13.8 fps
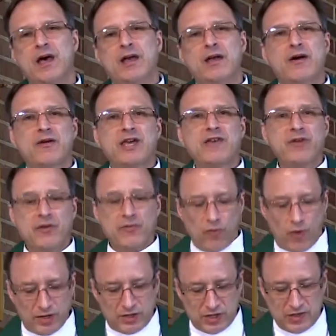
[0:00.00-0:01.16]
Now, given
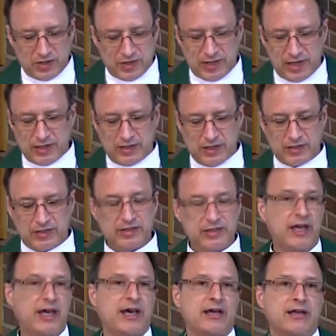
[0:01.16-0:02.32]
what Jesus had just
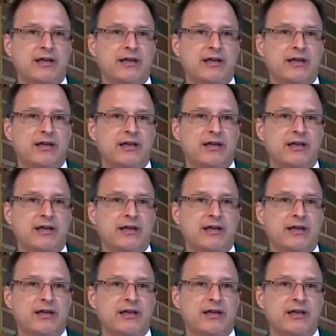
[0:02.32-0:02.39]
said